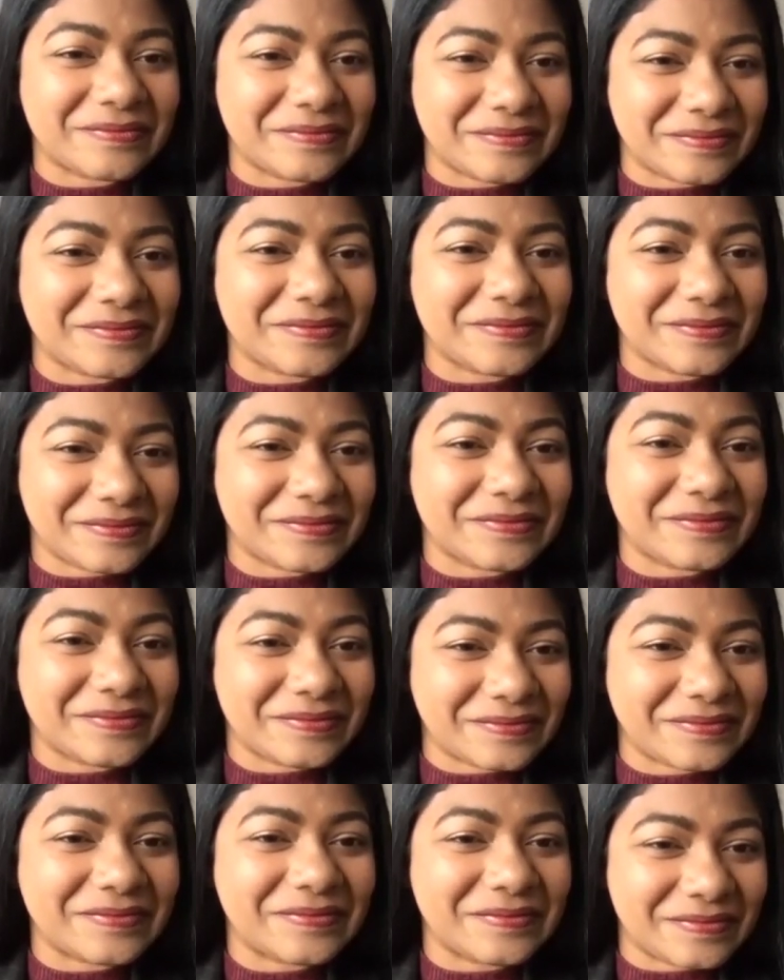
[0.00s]

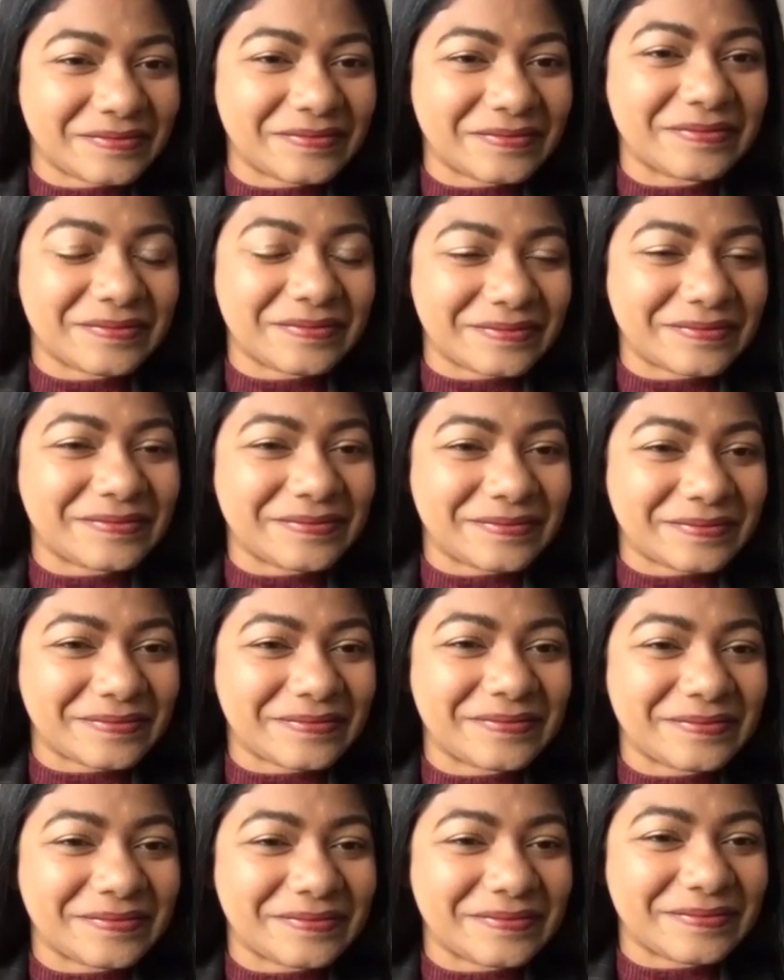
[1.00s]

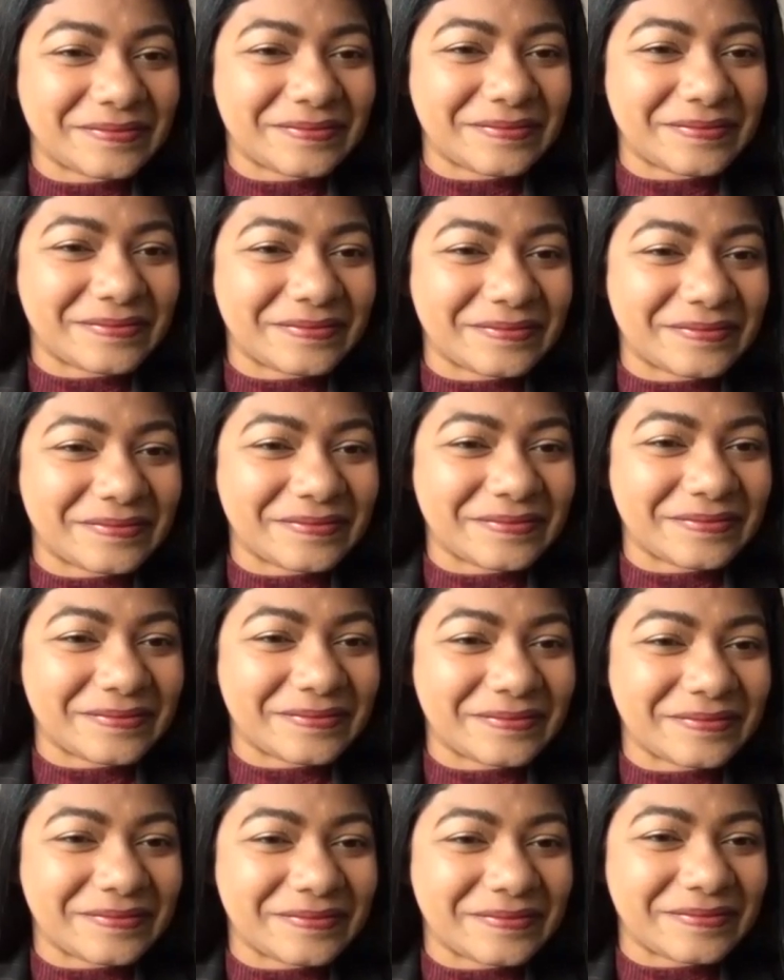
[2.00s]

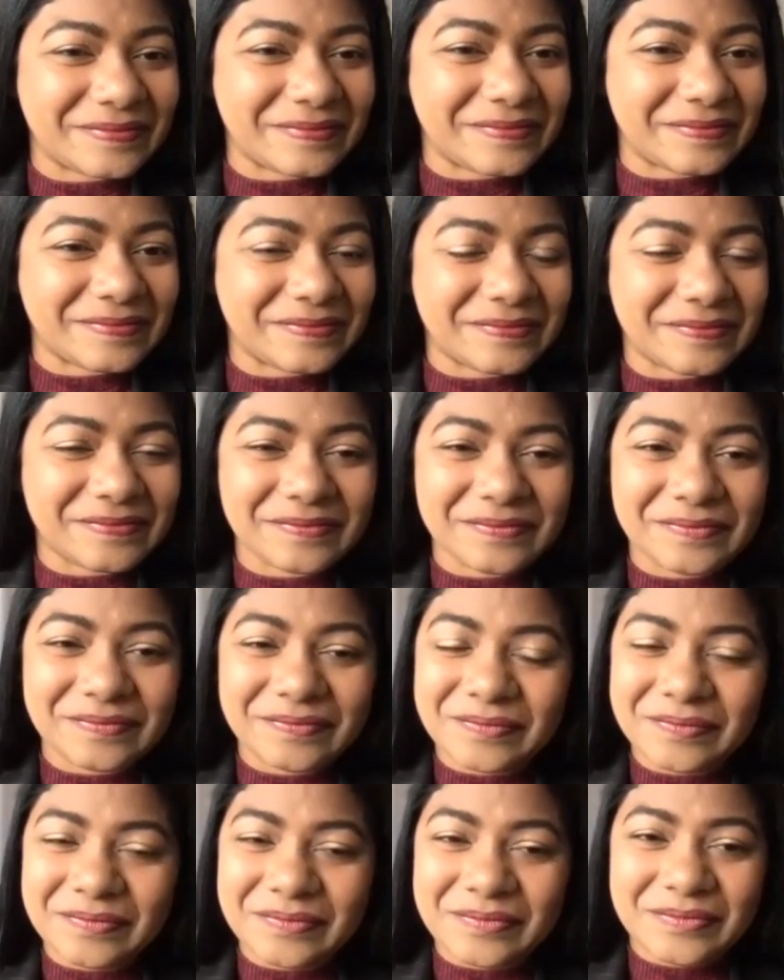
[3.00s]

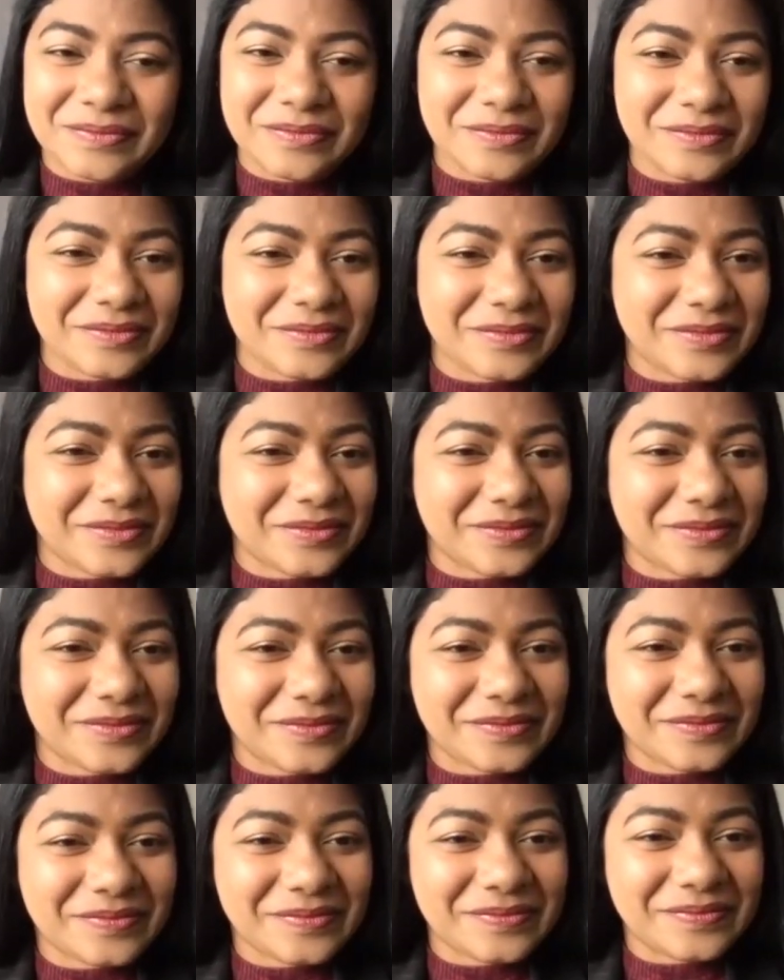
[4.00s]

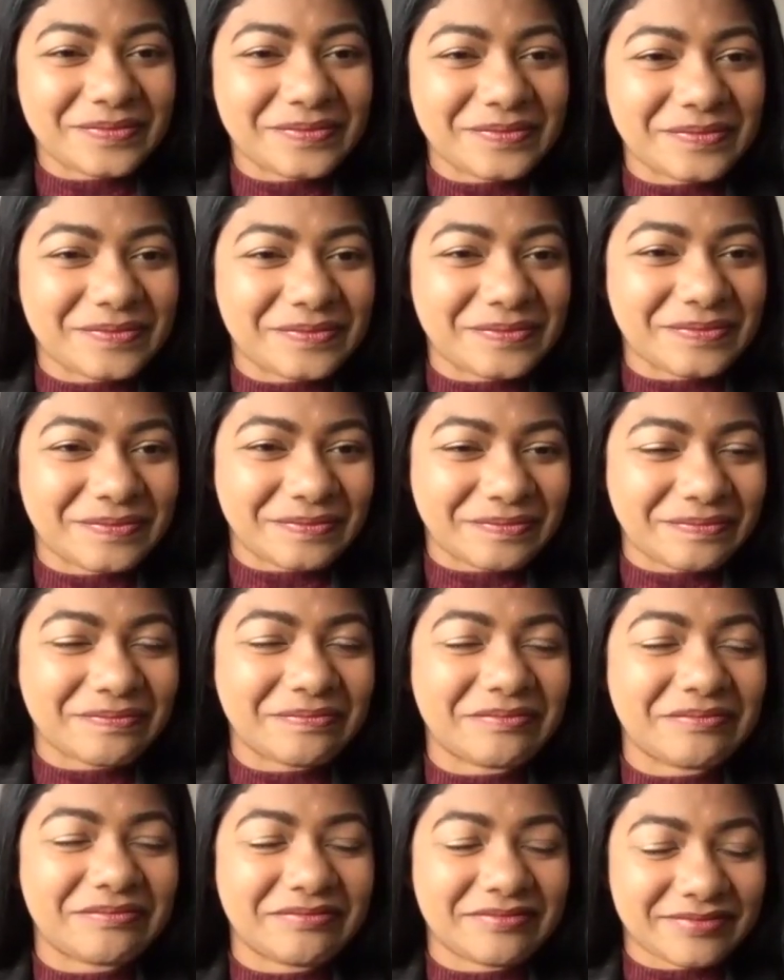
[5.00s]

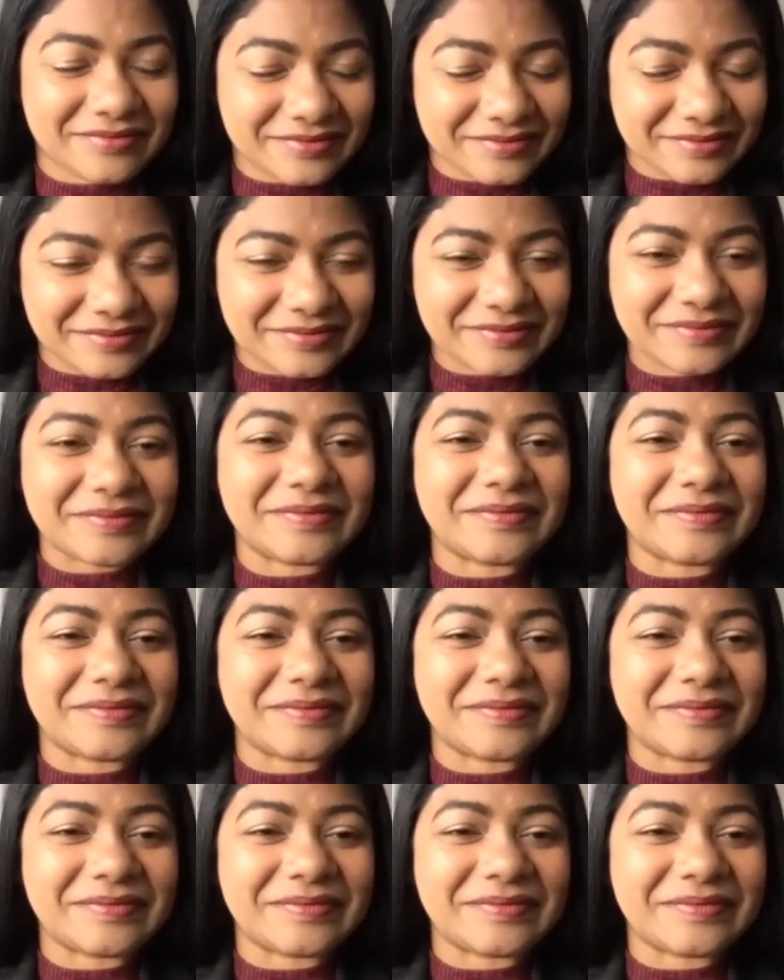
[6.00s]
(not speaking)